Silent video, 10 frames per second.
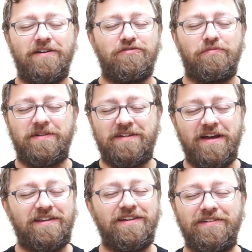It's
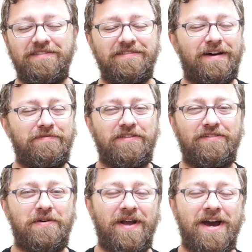ridiculous stuff that's
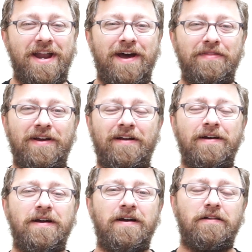going on out there.
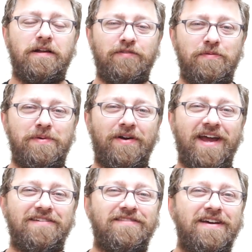Love you, Bill
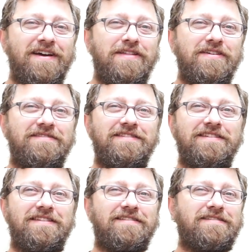Gates. This
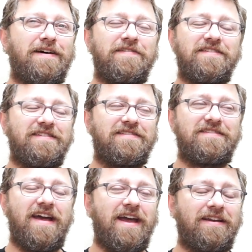stuff is
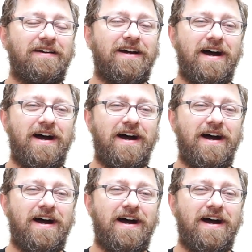insane.